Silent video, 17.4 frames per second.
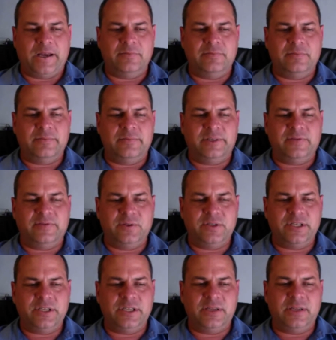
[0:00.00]
But
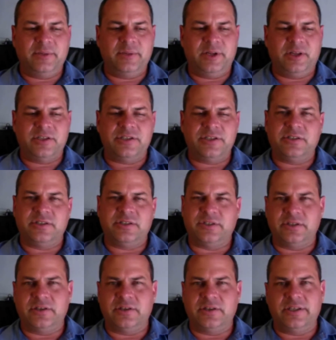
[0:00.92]
fortunately, bilharzia
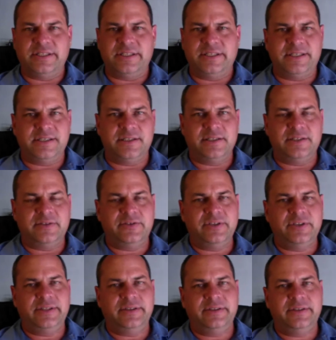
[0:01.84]
generally is easily
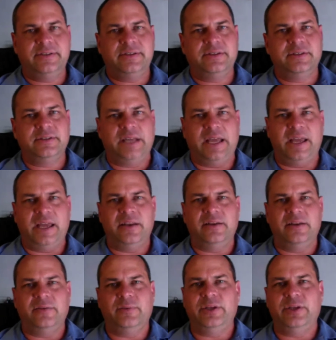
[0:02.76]
treated,
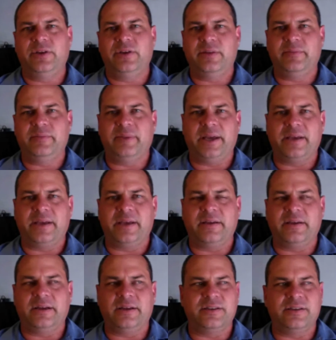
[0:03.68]
and when you get back,
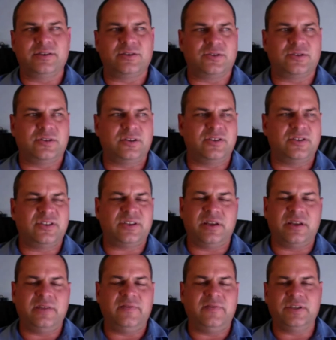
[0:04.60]
there's also no
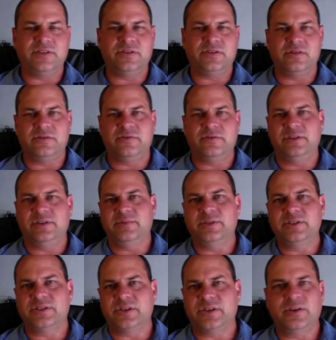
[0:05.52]
side effects to the
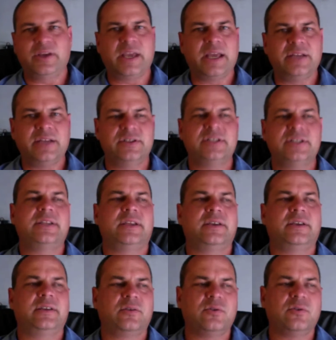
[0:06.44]
treatment, so you can just
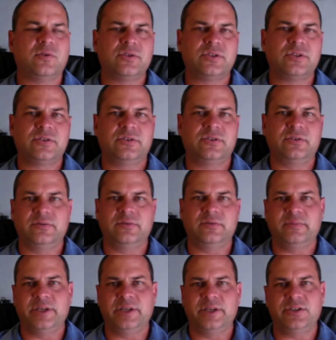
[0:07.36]
take a course to
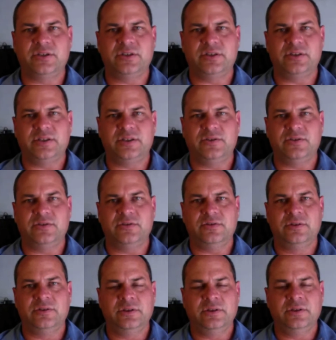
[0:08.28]
make sure that you
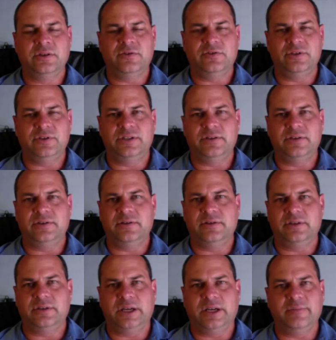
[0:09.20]
treat
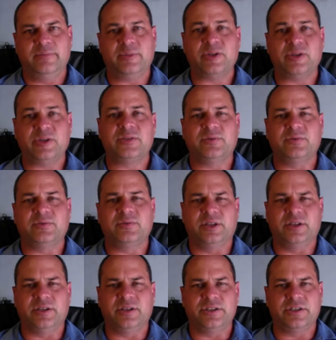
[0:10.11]
possible
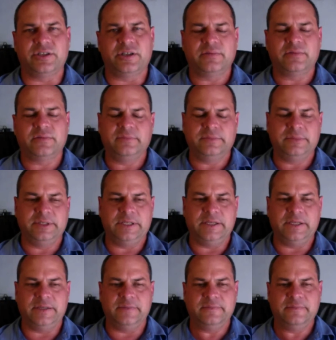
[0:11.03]
bilharzia,
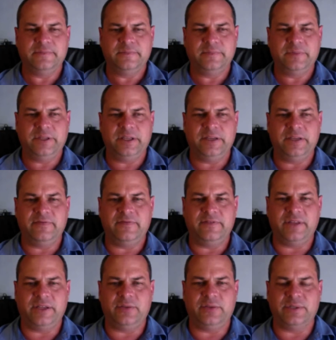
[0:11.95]
if
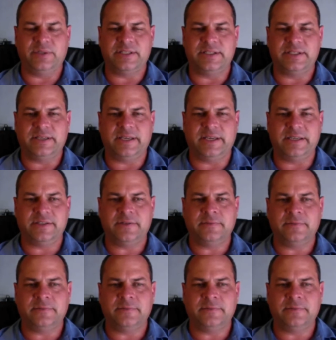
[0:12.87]
that was the case.